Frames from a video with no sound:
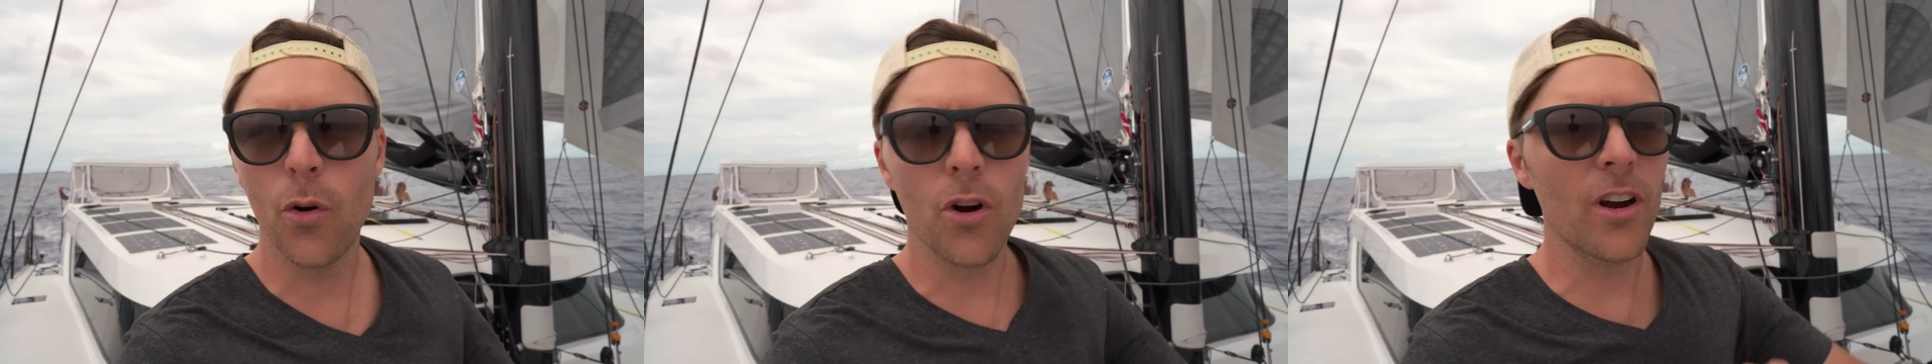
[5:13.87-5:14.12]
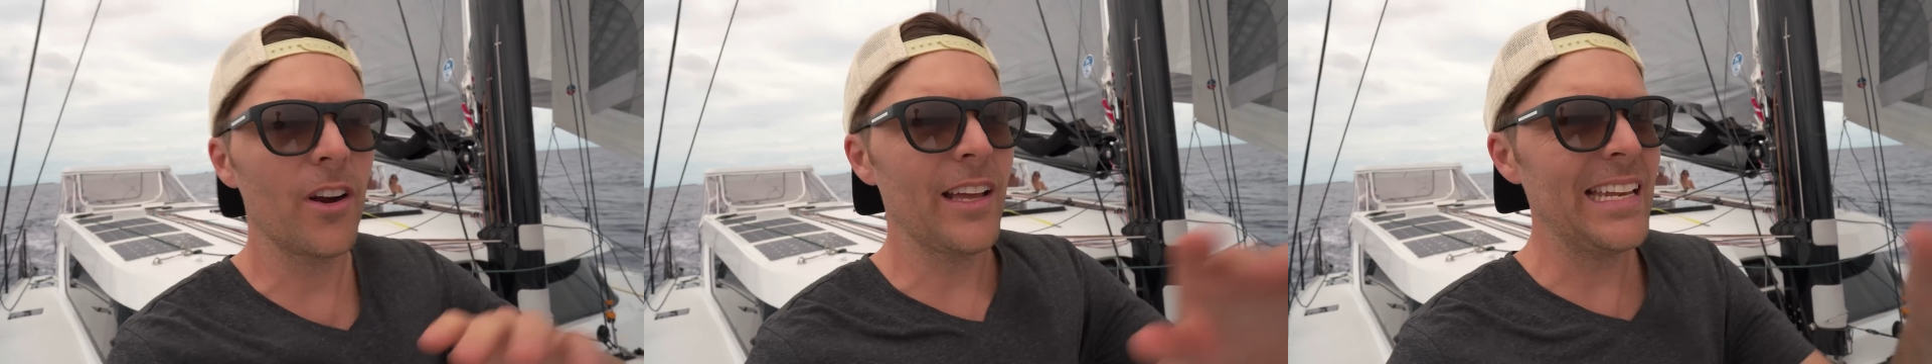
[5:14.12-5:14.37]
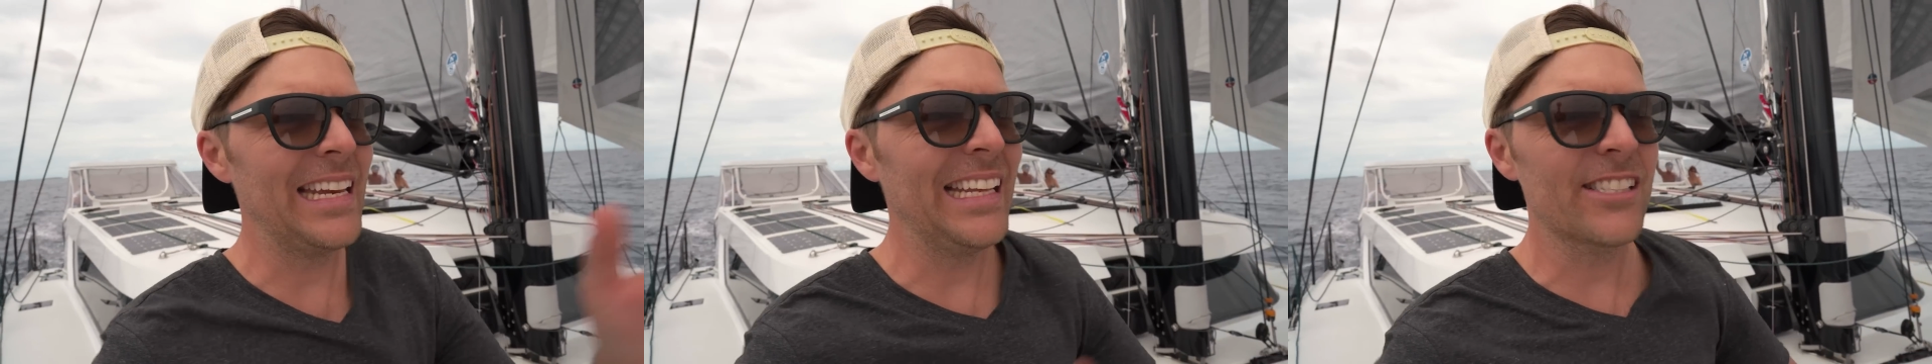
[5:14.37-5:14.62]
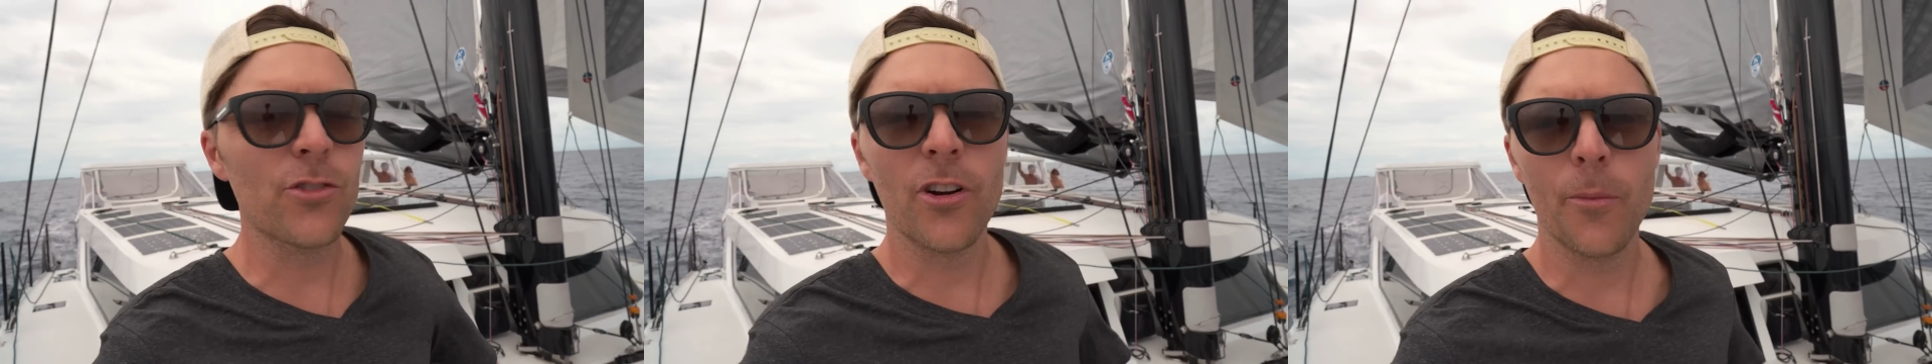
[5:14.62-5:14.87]
or in
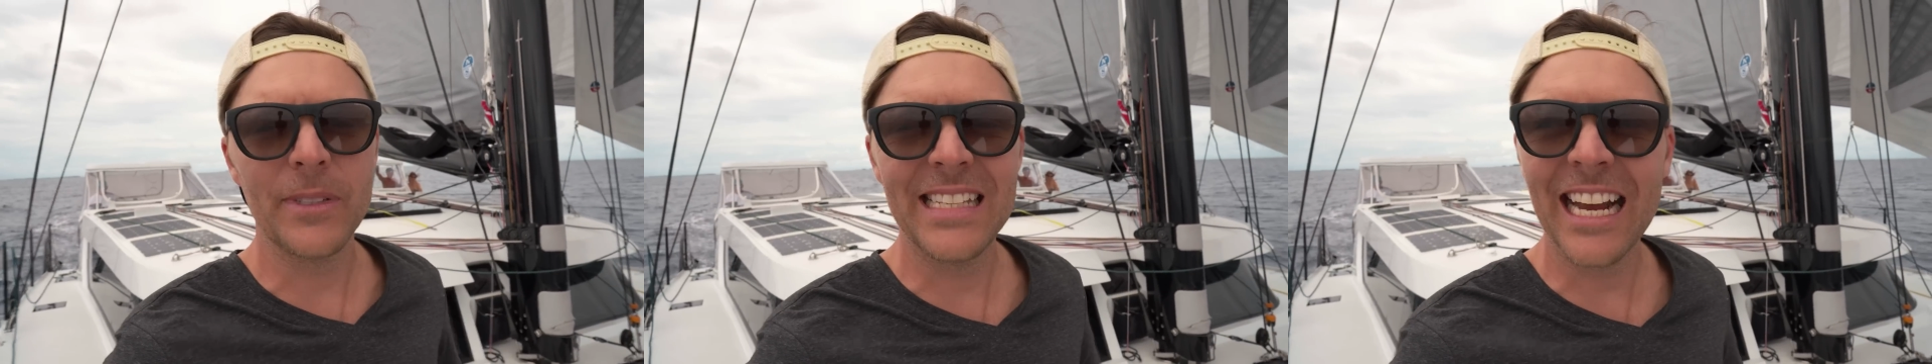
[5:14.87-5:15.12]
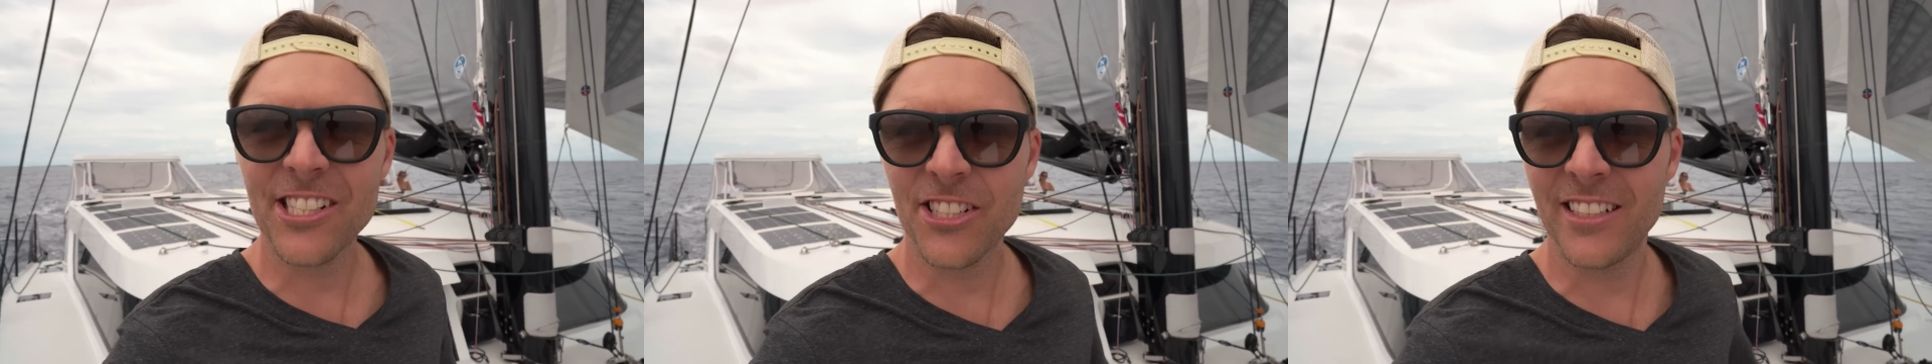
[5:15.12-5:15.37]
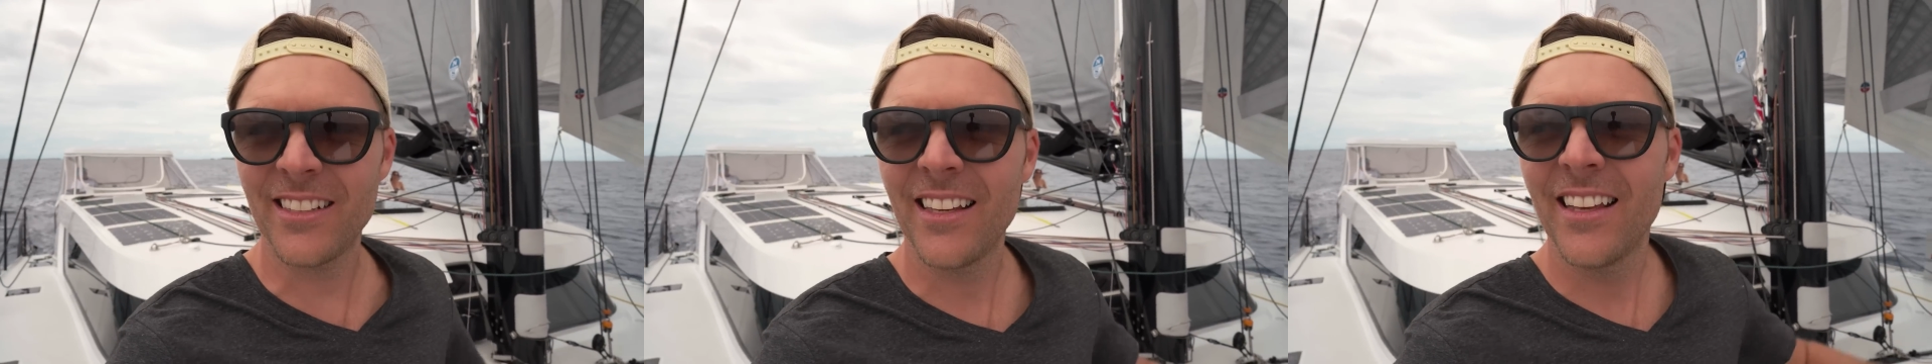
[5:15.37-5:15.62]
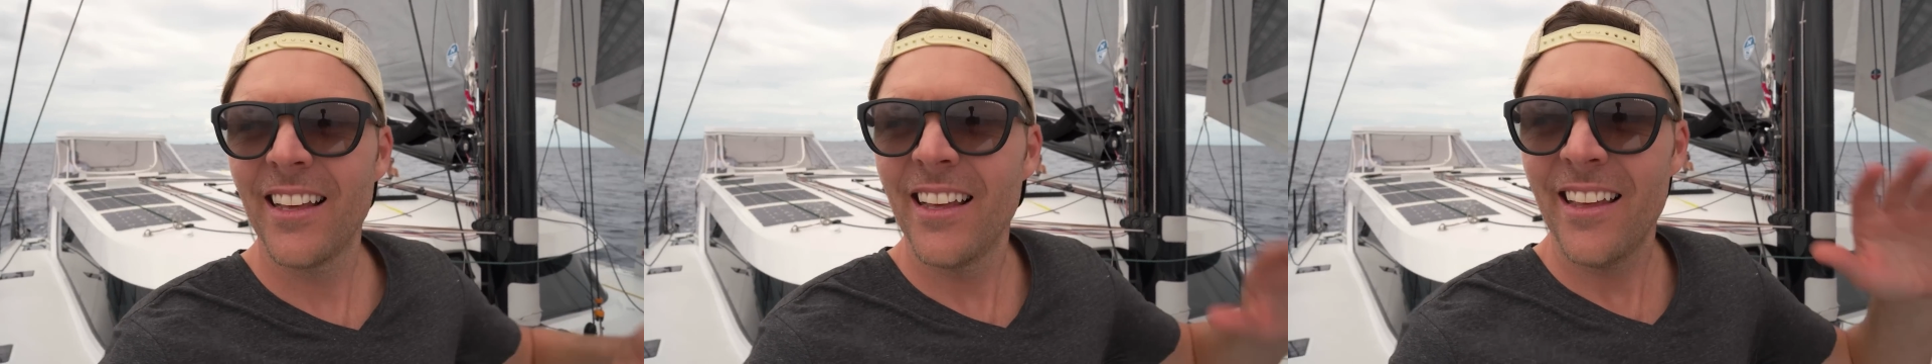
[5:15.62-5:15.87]
any sort of protection.
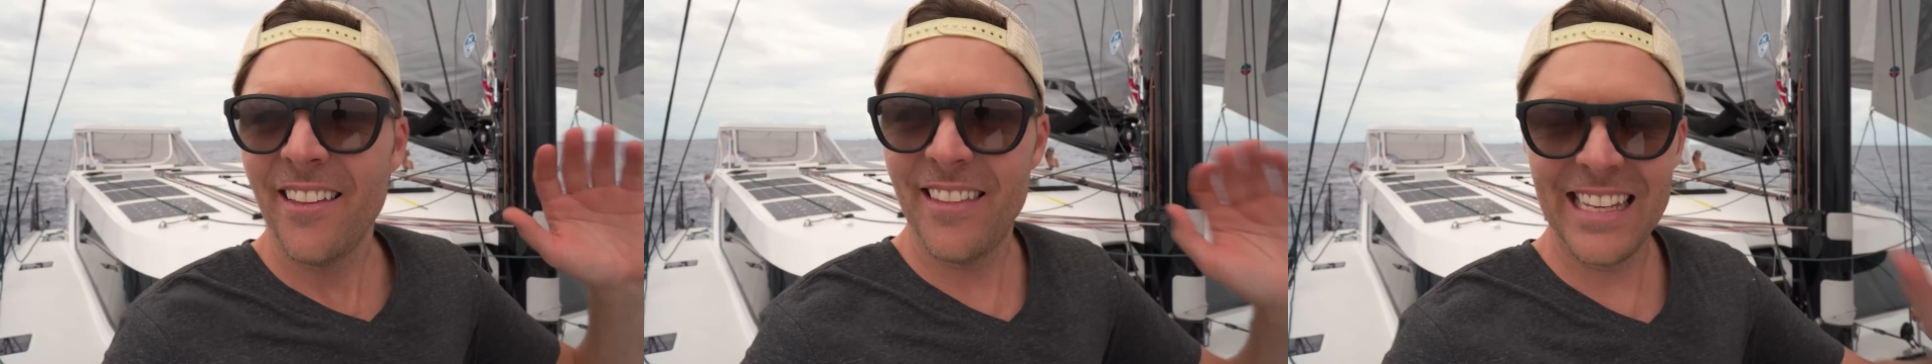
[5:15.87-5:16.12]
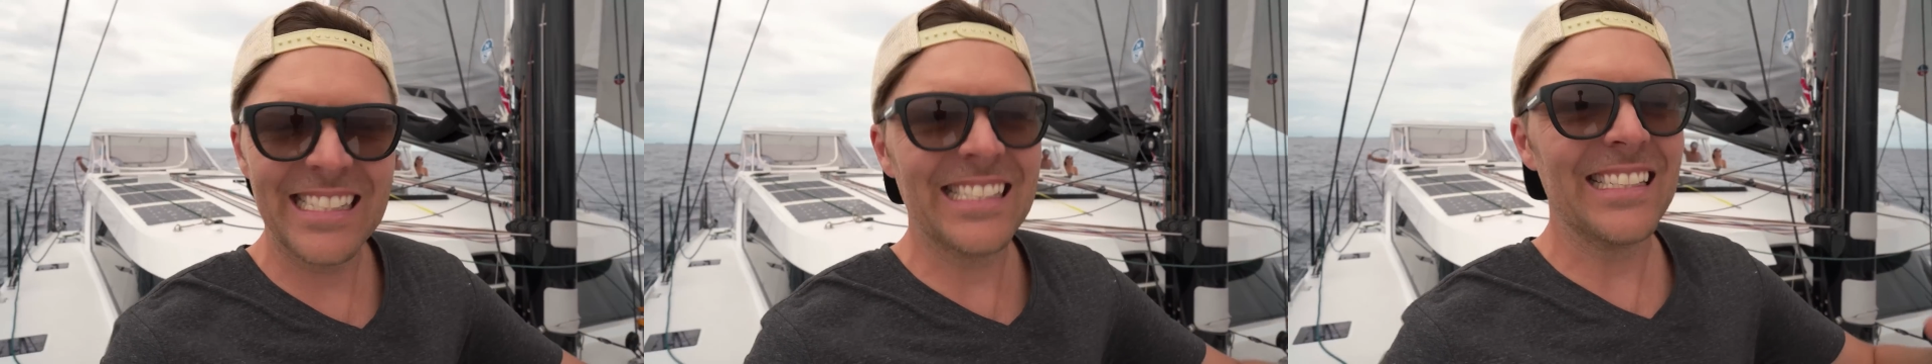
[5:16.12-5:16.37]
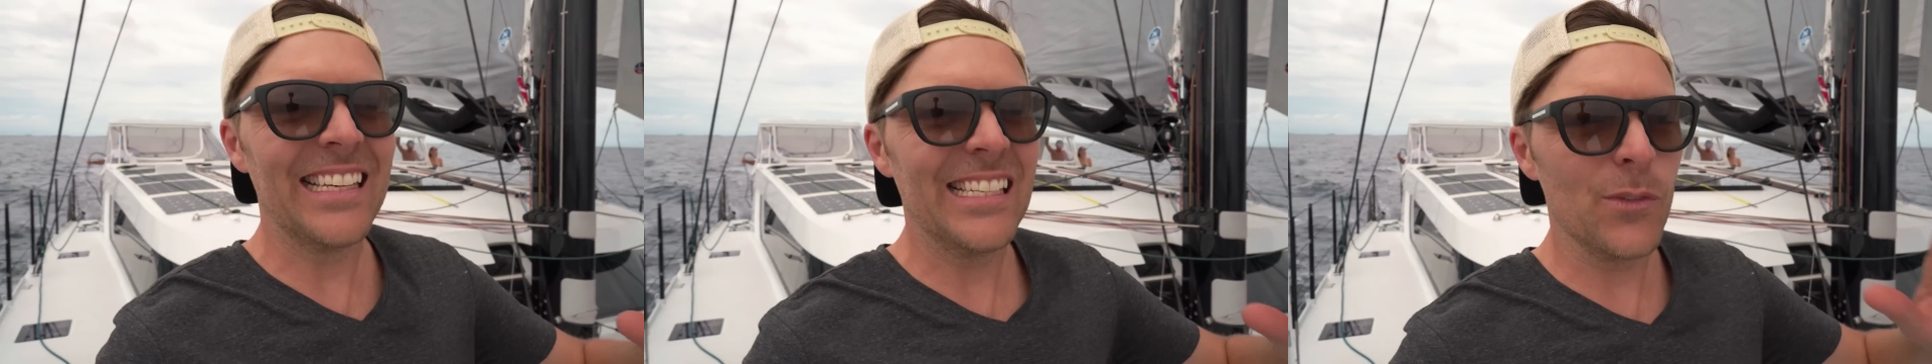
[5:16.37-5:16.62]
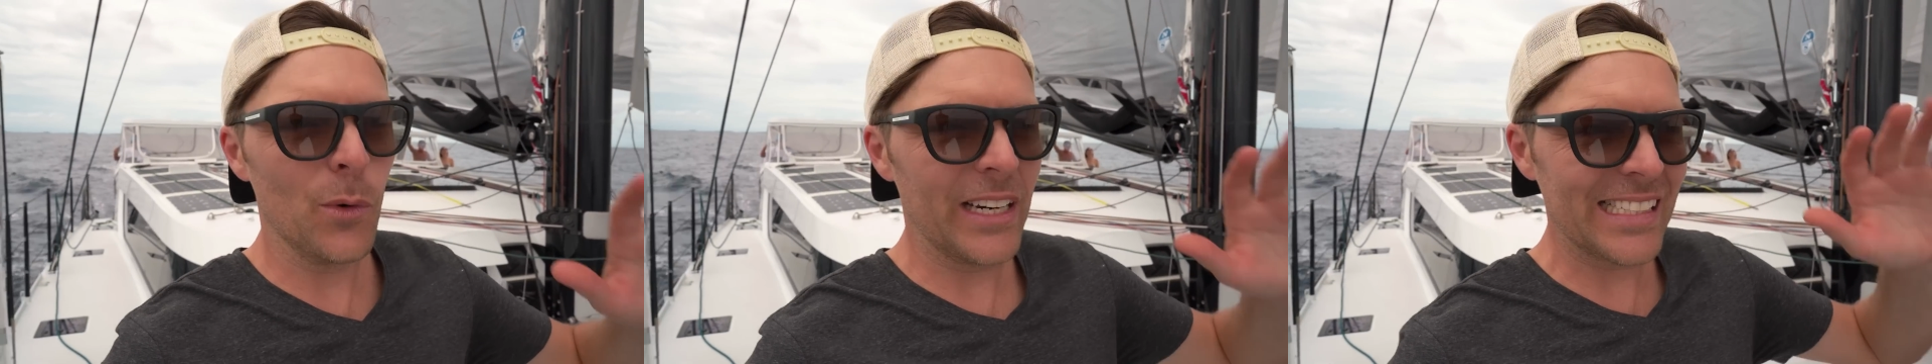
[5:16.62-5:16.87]
This
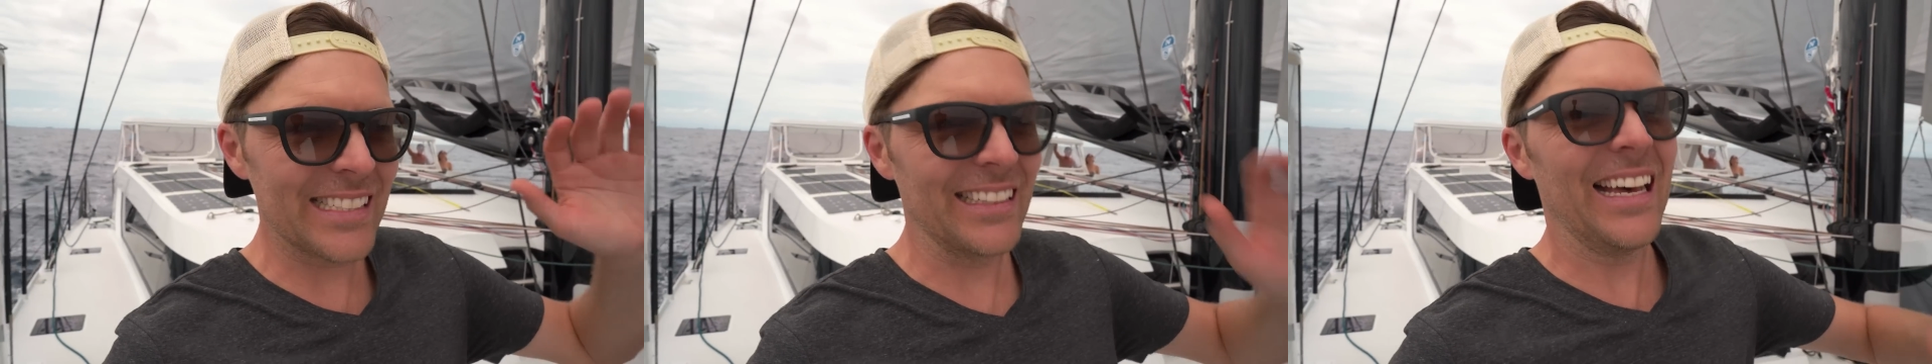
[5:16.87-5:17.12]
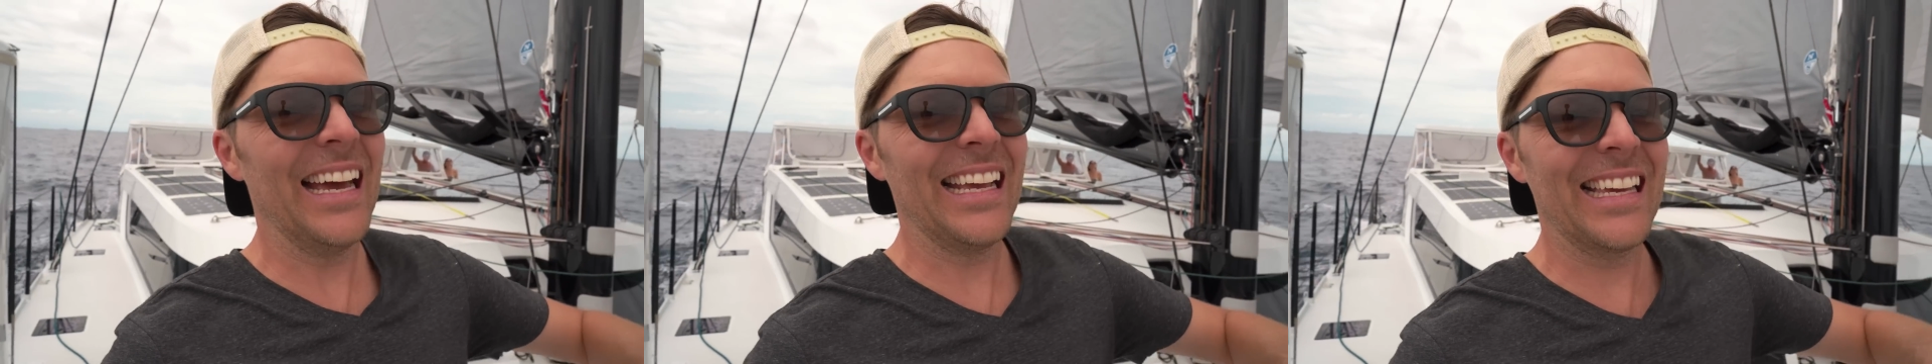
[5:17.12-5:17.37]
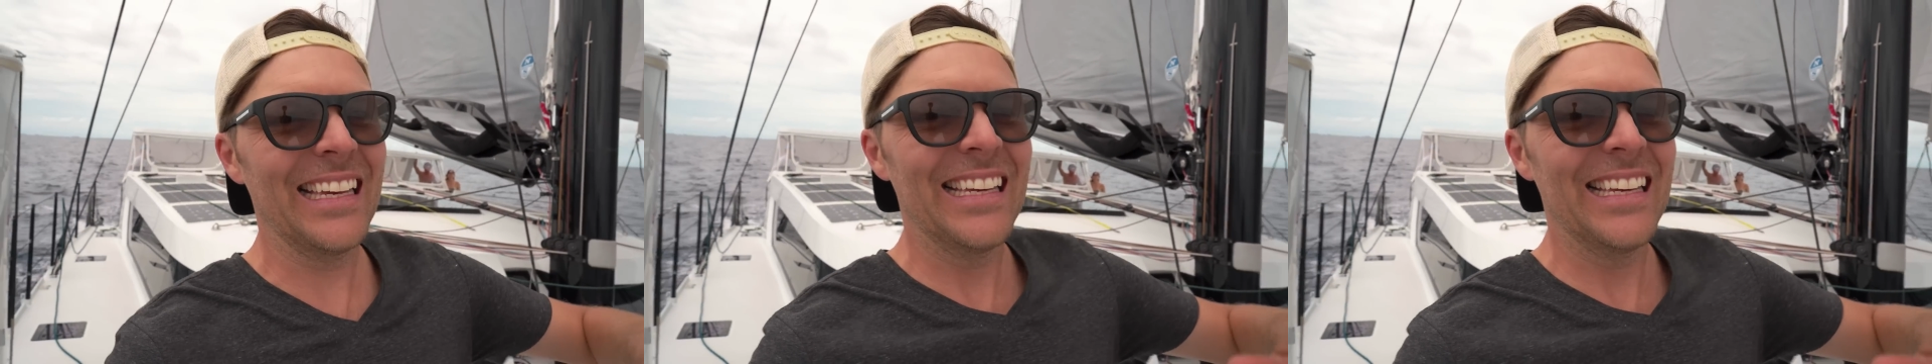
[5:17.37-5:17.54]
is what it's like